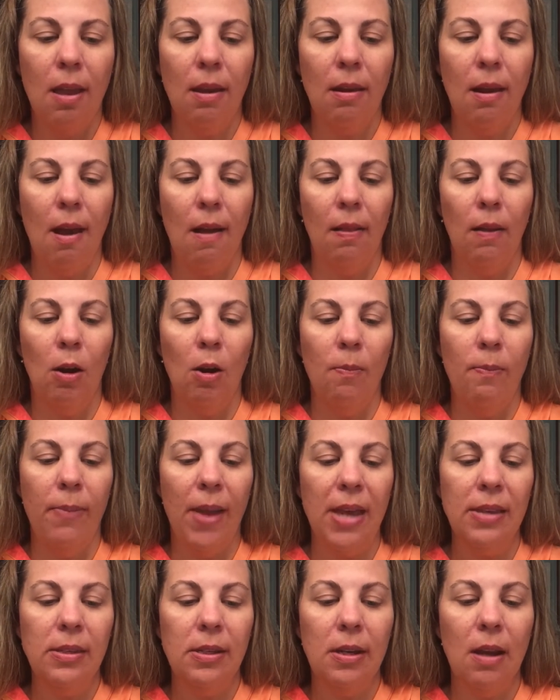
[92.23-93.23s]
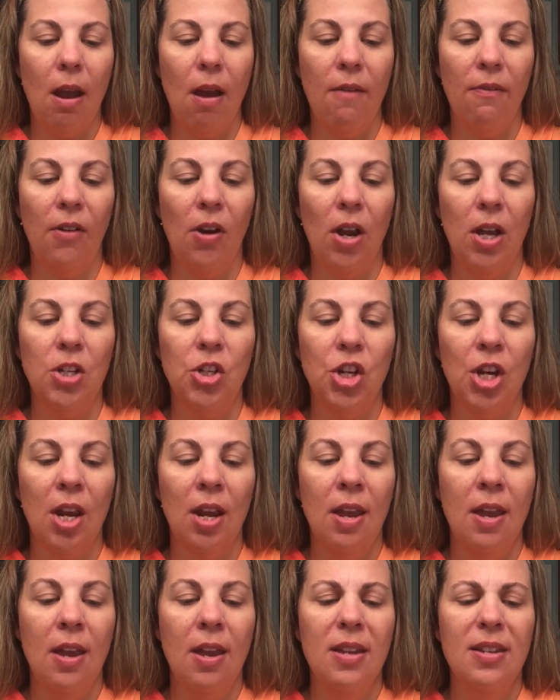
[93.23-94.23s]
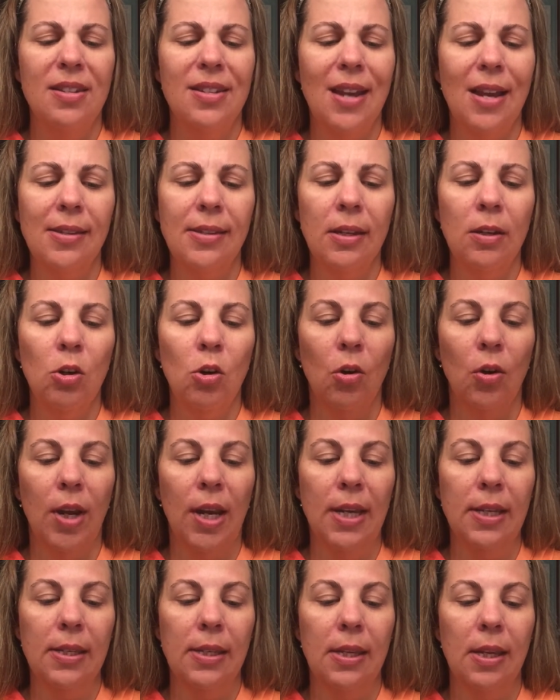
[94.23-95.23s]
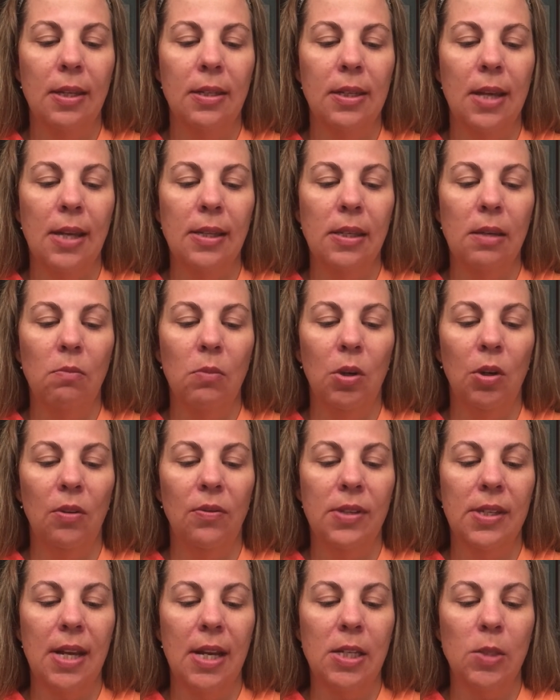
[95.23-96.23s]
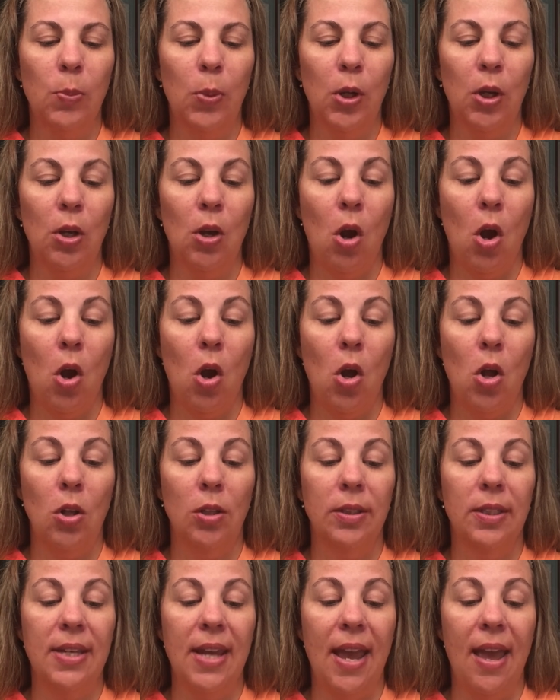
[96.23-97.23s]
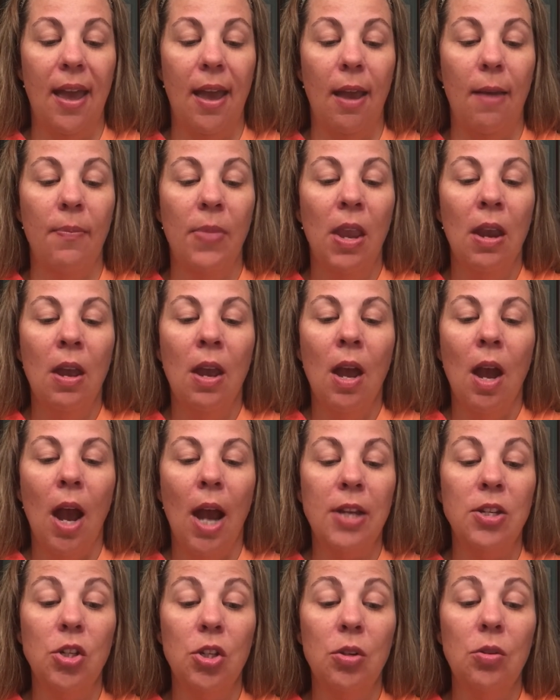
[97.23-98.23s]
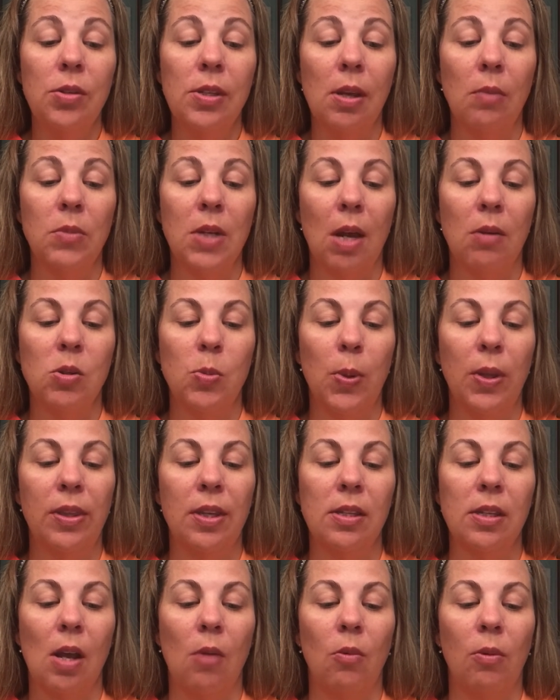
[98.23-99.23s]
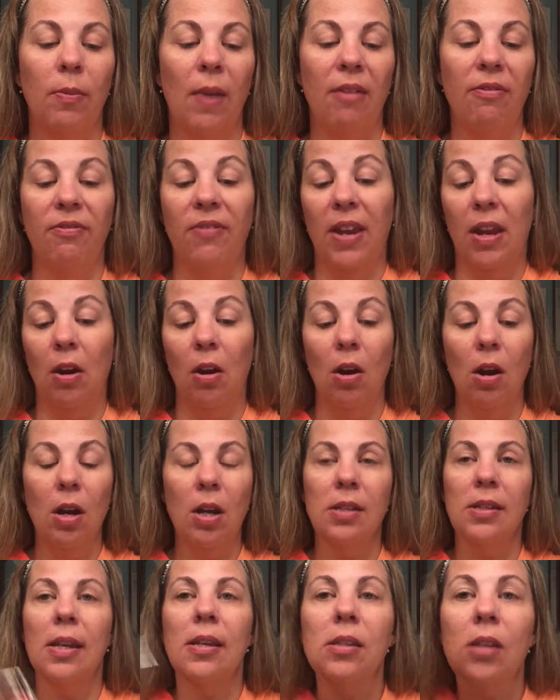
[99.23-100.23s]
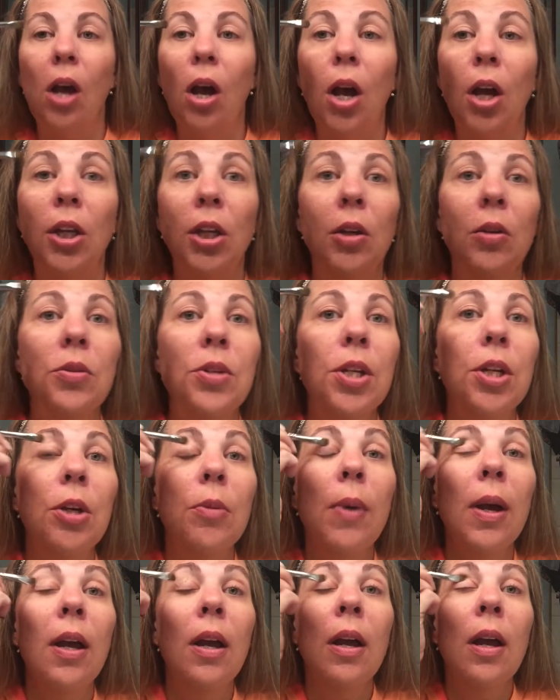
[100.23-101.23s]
color, best coverage, doesn't crease, doesn't move, stays put all day. I do sometimes put this on with my finger because I saw a YouTube